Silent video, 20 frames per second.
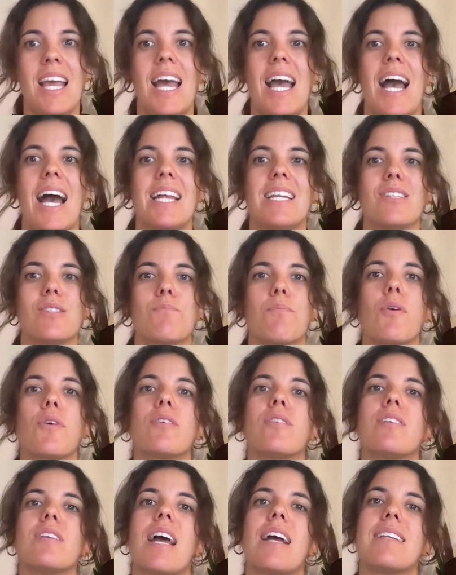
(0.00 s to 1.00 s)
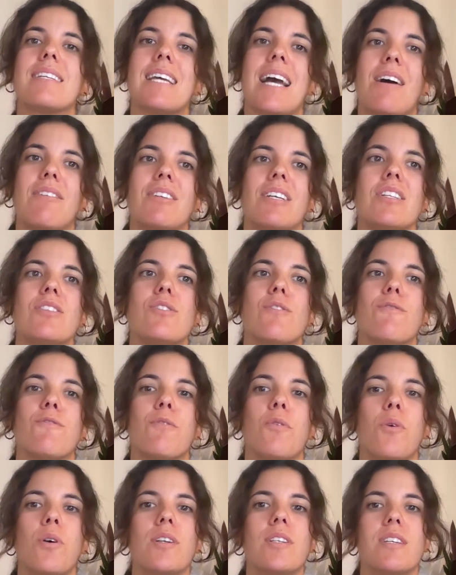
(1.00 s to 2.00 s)
and it's broken down into
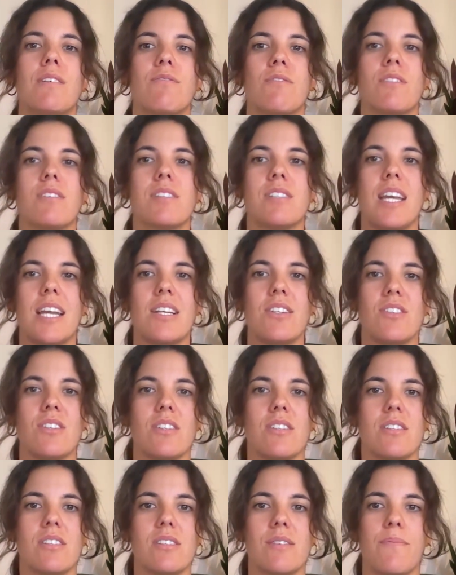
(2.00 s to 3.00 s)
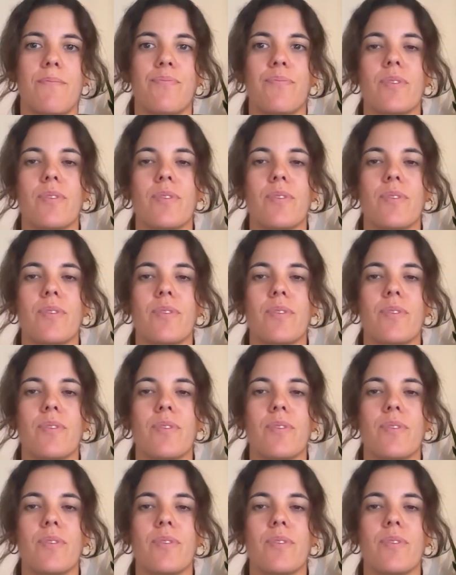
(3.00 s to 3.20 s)
4 different stages.